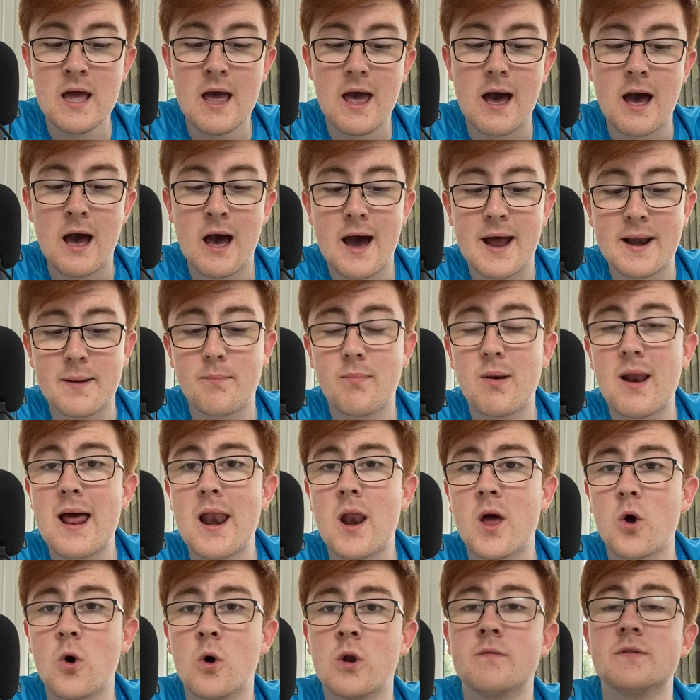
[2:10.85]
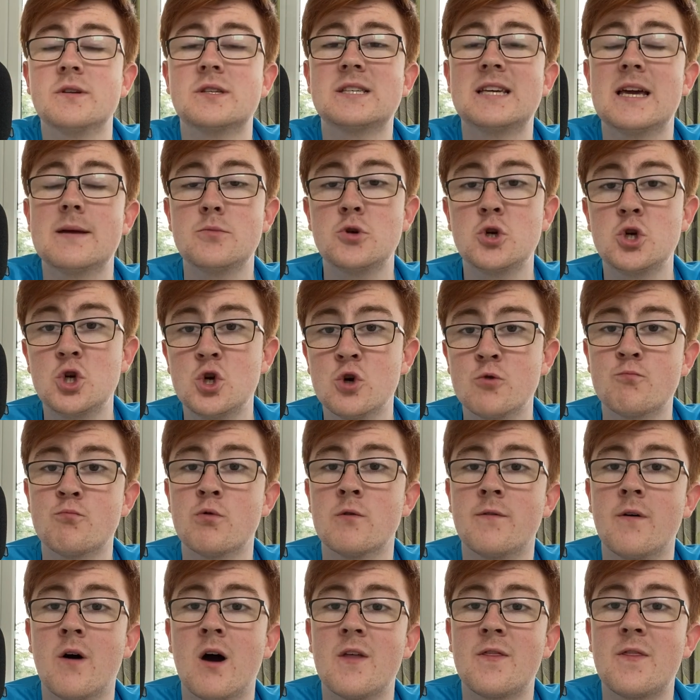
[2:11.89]
And a player like Oliver Skipp should
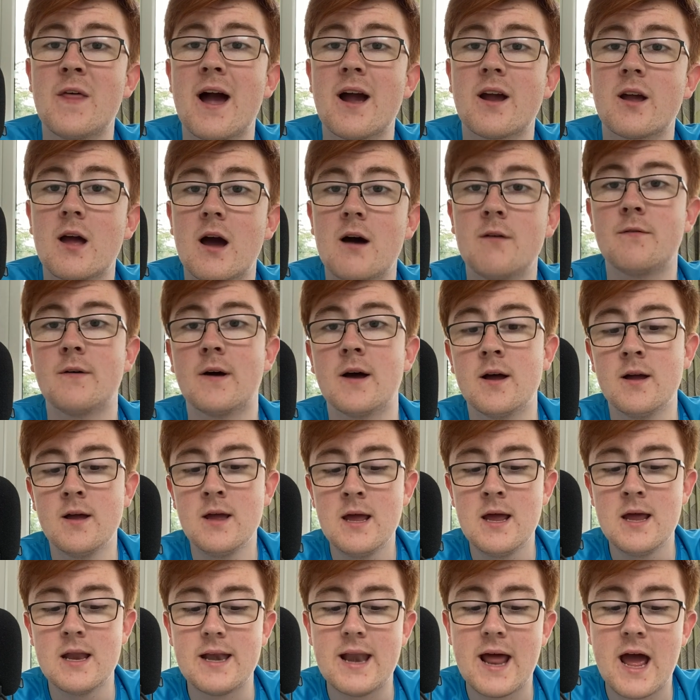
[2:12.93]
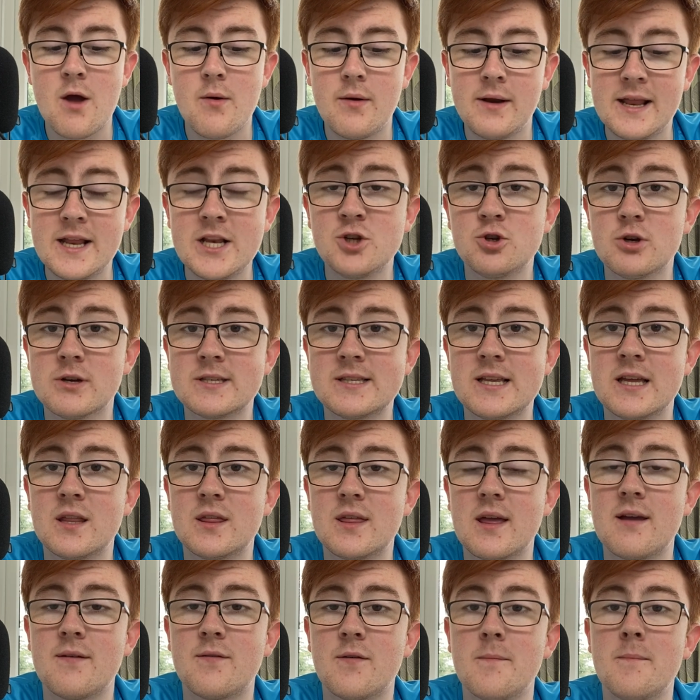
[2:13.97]
provide that cover. Now, an interesting
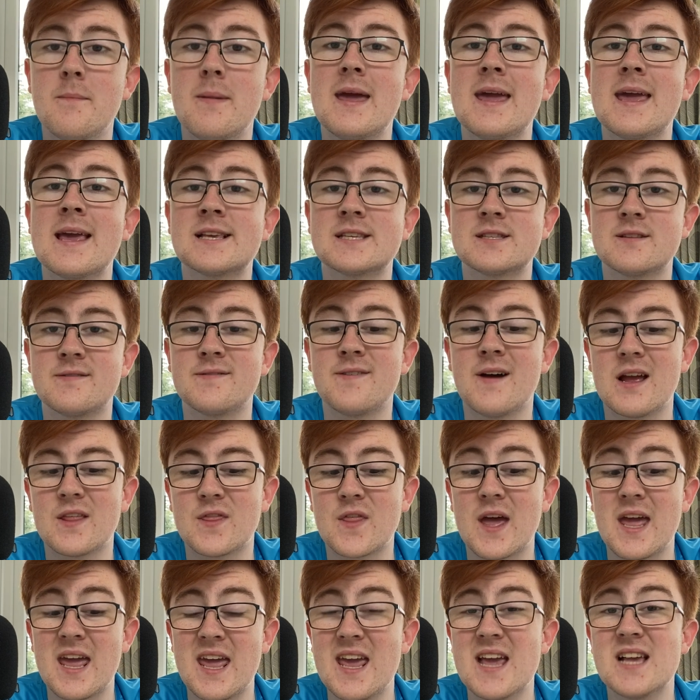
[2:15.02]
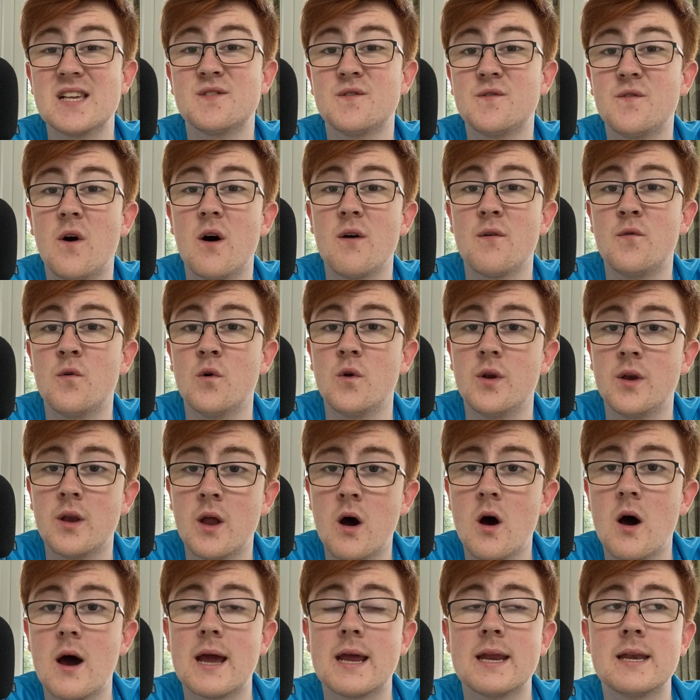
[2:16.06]
thing for me is the fact that he is
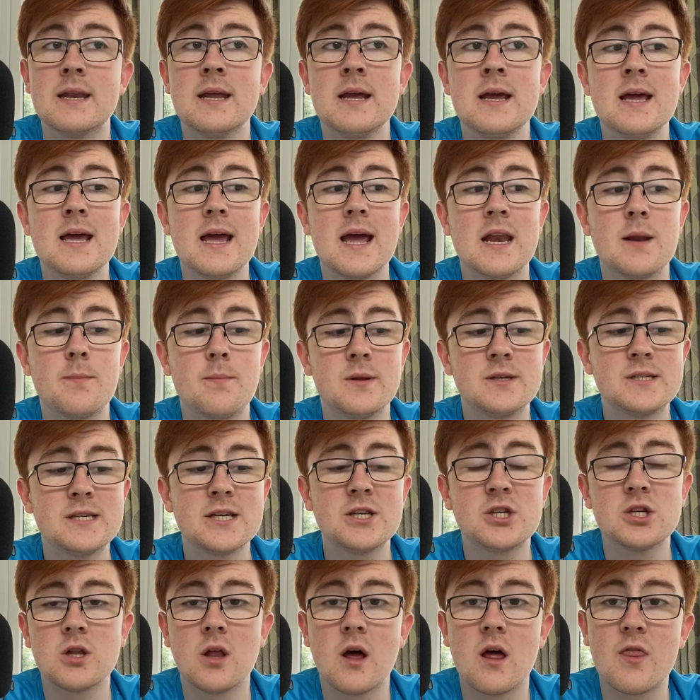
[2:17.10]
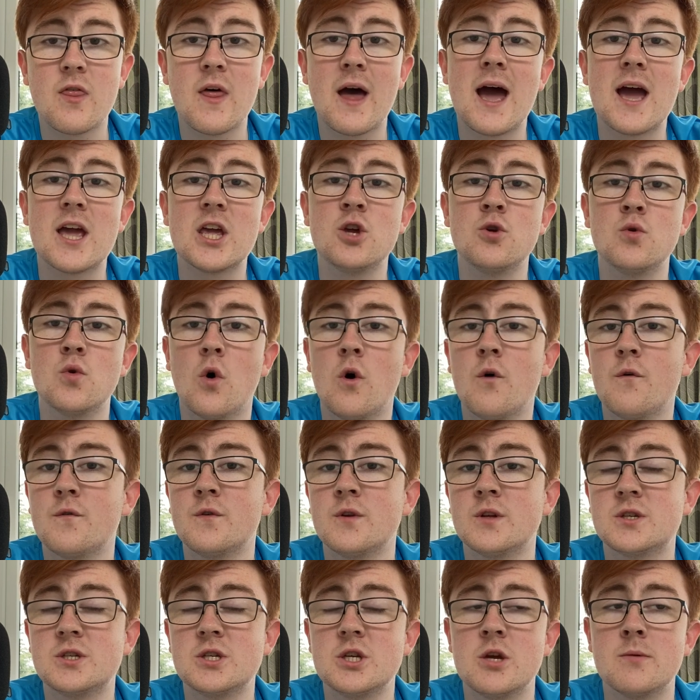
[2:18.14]
5'9". In a position like that, you often
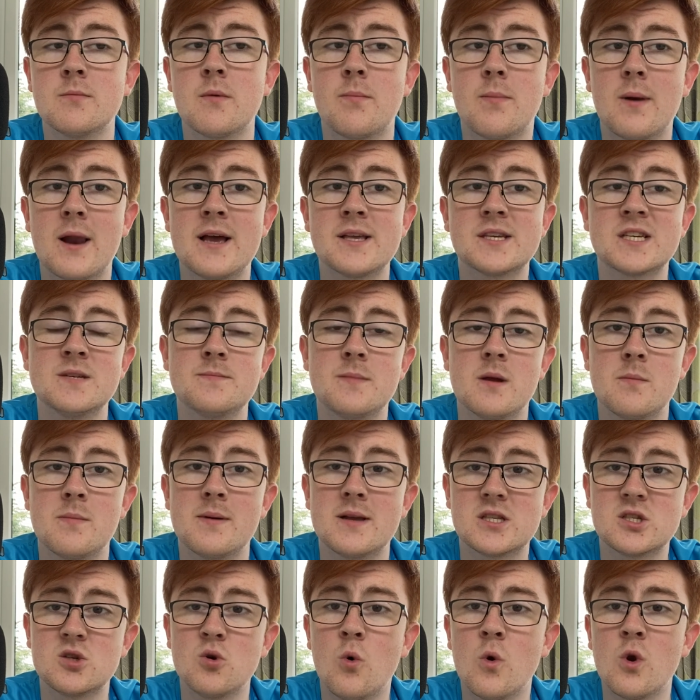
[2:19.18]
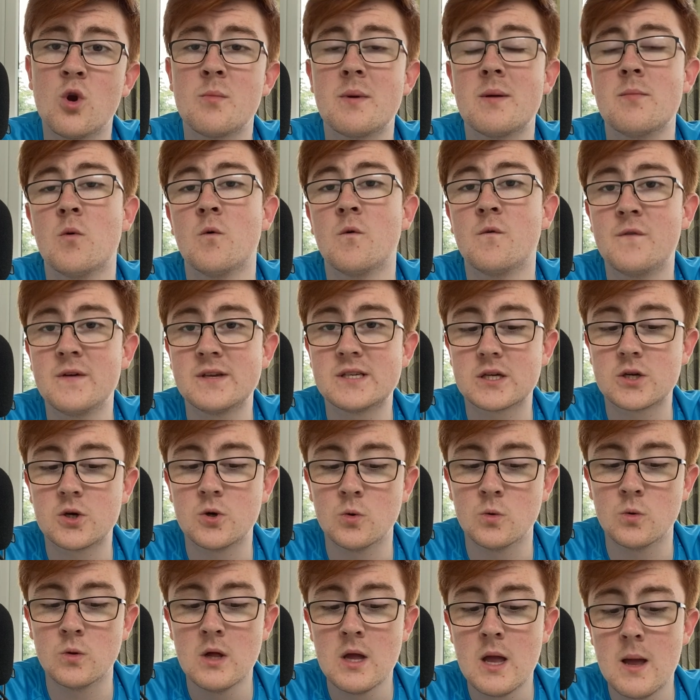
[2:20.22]
assume a player's going to be a bit taller, a bit more
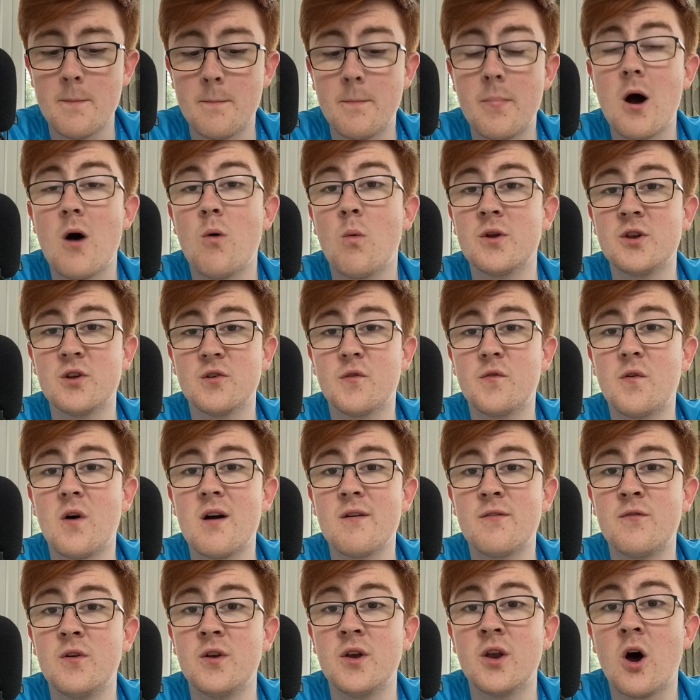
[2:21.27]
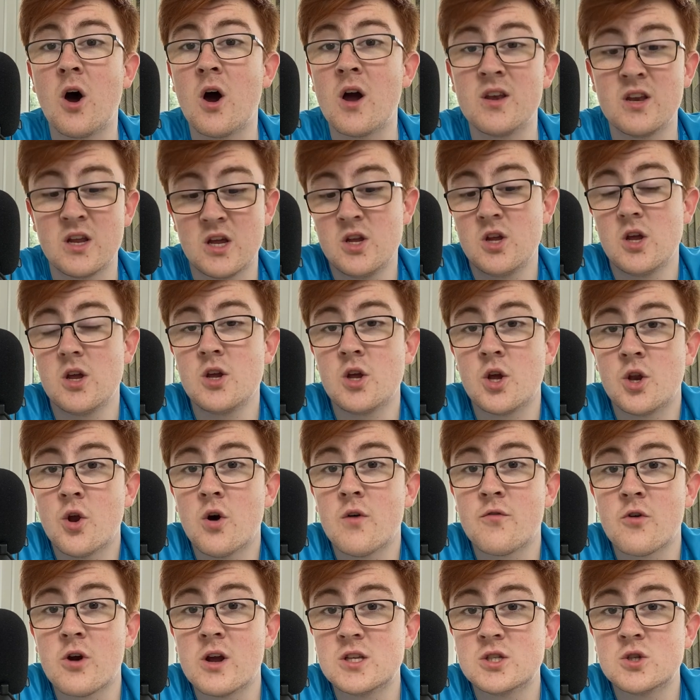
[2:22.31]
physical. But when you're 5'9", you're
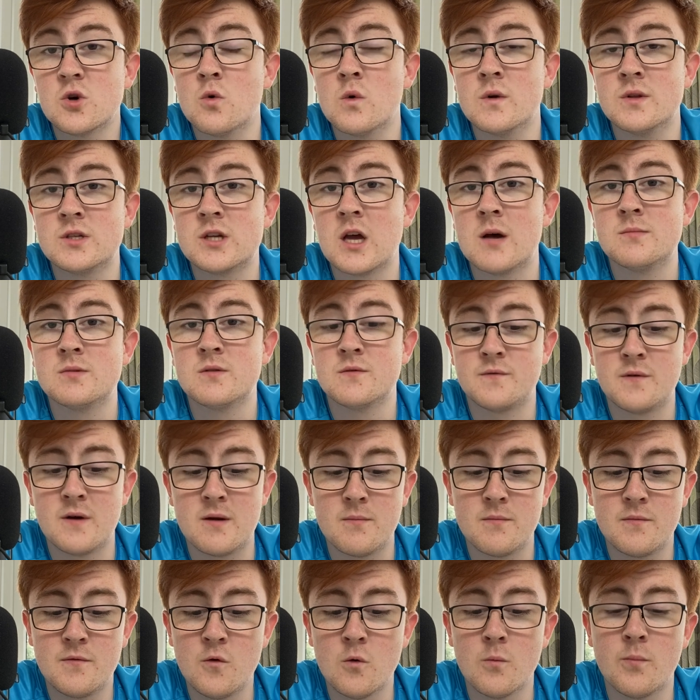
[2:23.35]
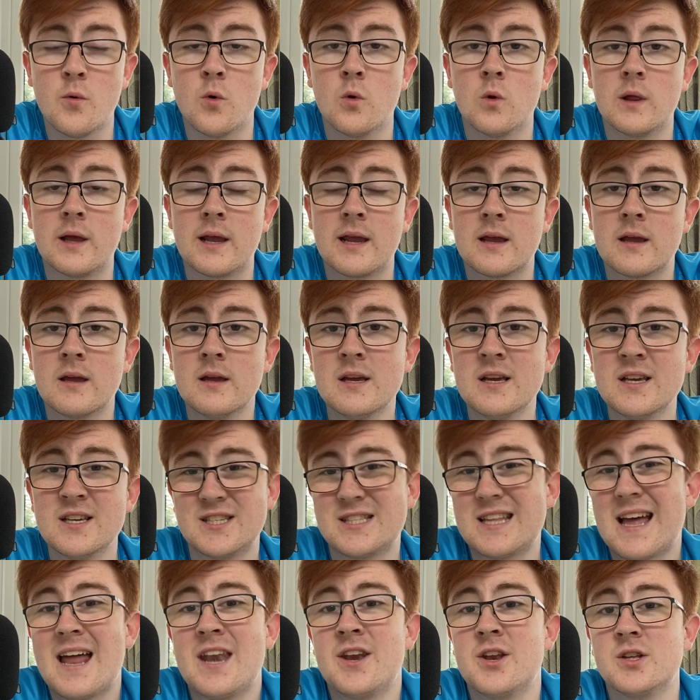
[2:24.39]
not very tall in terms of footballing
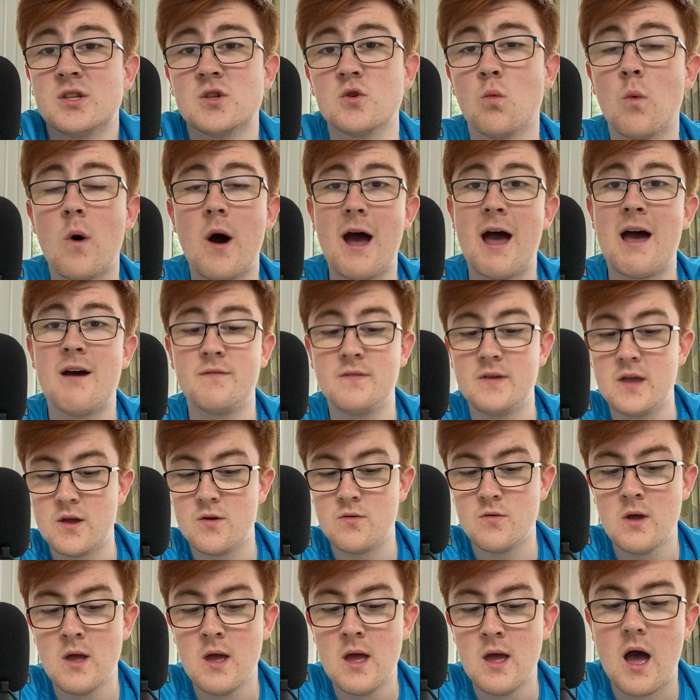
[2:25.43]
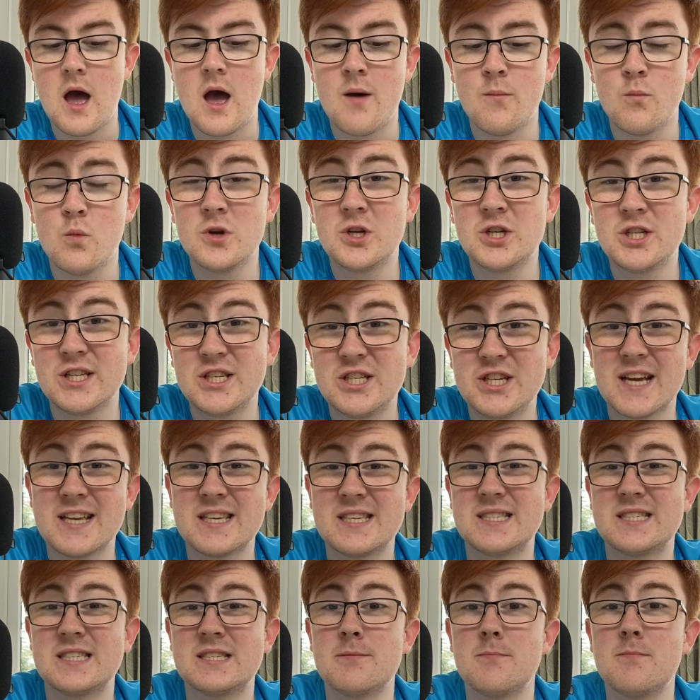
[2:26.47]
standards or what have you, which
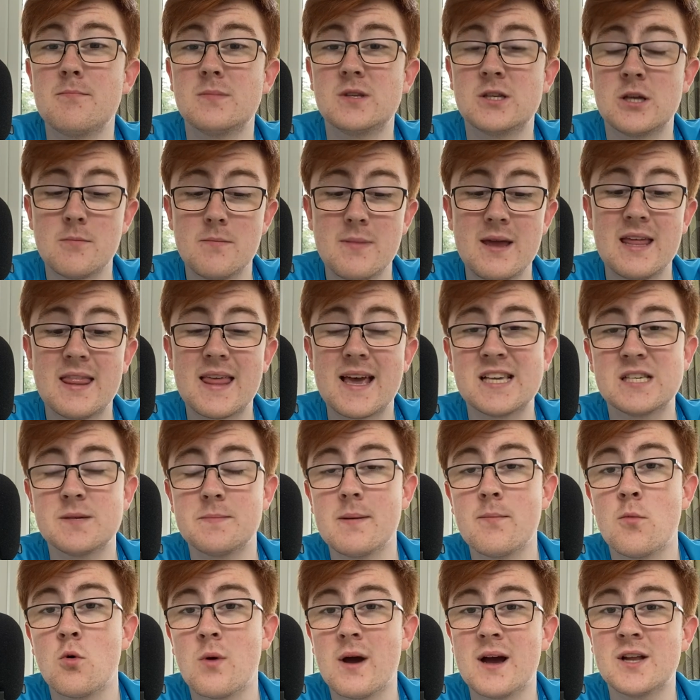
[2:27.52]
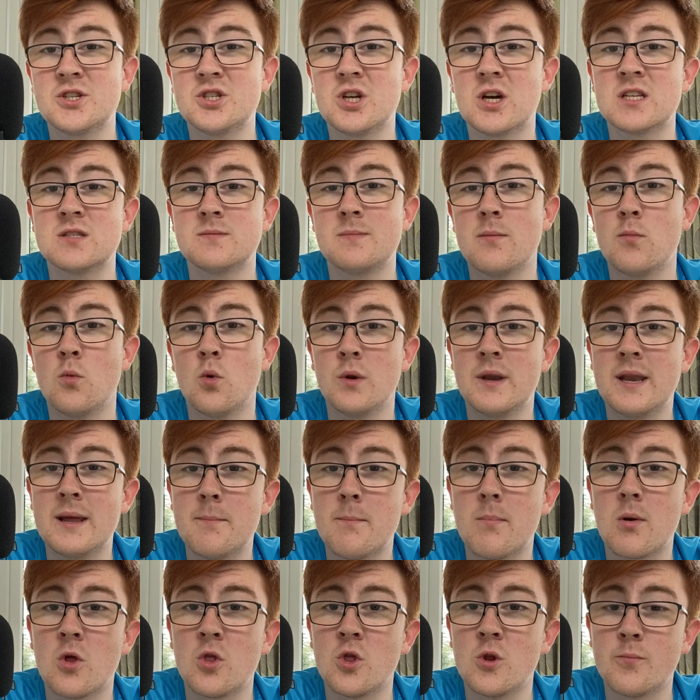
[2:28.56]
suggests to me that he's a bit more agile, he's a bit more
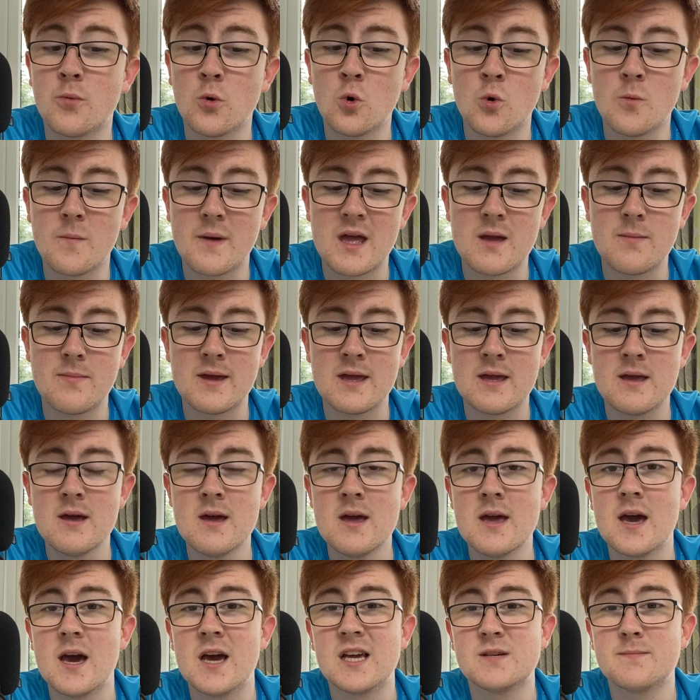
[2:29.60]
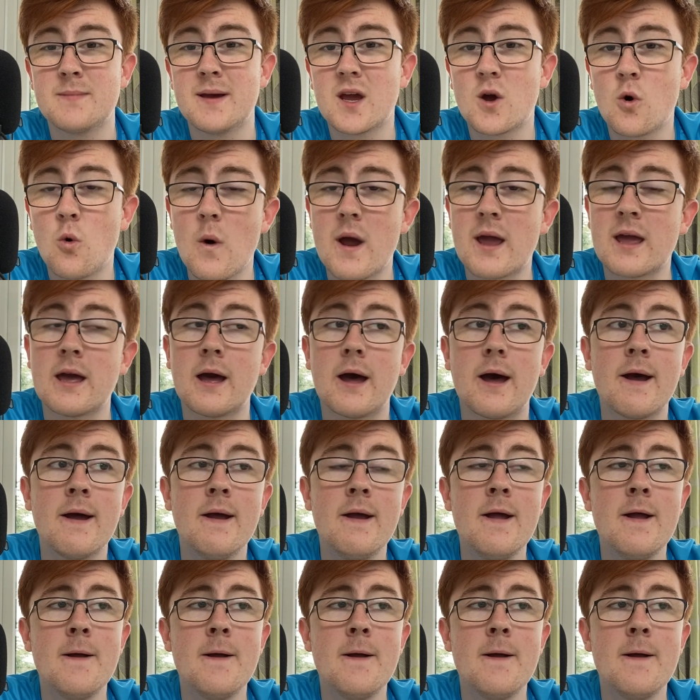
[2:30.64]
nimble on the ball, maybe he's a bit quicker.